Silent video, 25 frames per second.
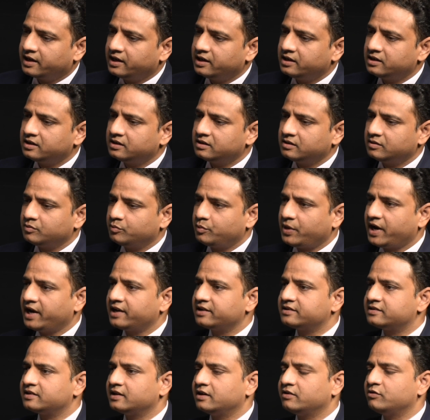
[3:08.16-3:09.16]
Again,
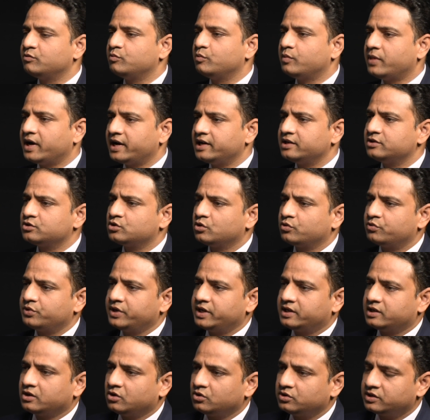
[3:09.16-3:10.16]
banks have mines of
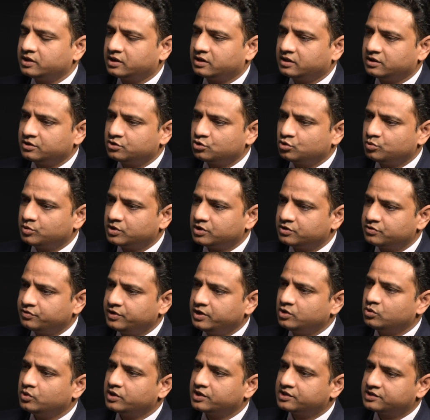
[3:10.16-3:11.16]
data on their consumers.
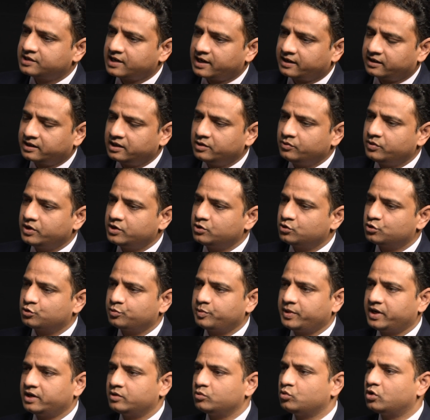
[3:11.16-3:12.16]
We know exactly where you
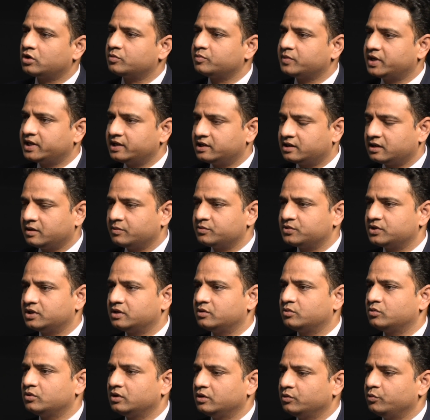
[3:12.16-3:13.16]
spend, what money comes
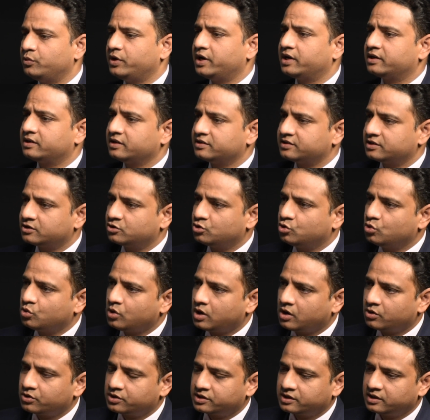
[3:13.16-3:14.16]
in, where does it go
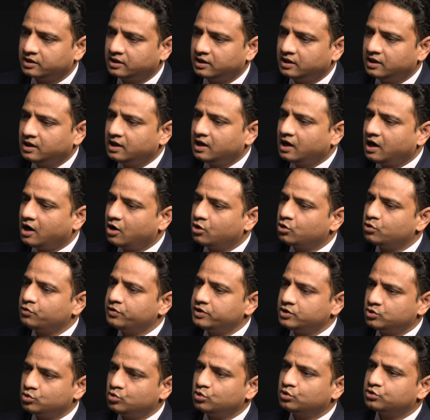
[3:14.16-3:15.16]
out. How do
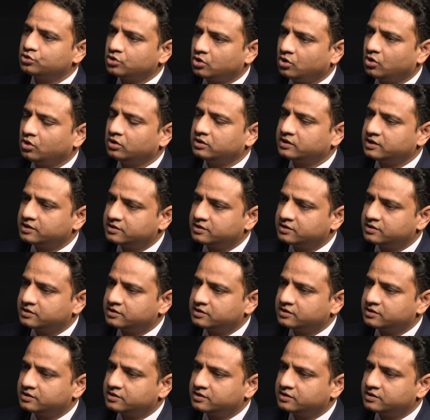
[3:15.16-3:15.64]
we use all